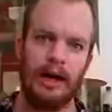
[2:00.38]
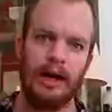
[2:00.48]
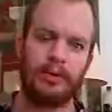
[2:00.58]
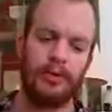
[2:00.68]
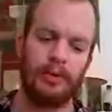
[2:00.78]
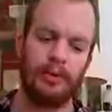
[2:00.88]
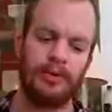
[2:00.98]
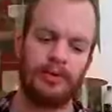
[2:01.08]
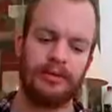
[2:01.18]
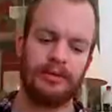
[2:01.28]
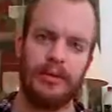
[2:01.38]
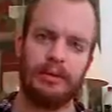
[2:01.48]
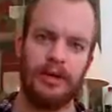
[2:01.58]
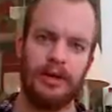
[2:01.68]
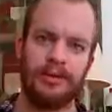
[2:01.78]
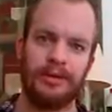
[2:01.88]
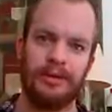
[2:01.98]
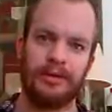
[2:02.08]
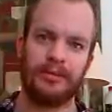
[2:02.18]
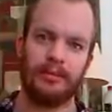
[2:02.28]
And you will notice
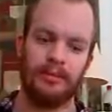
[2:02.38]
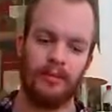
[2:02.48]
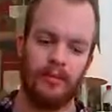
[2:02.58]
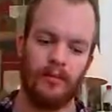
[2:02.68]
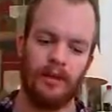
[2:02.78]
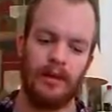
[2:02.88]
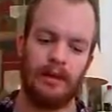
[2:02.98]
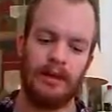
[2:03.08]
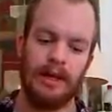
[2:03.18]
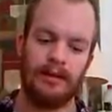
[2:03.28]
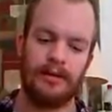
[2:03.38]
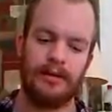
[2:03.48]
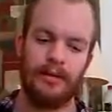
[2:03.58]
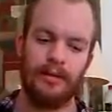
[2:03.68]
vibrations, like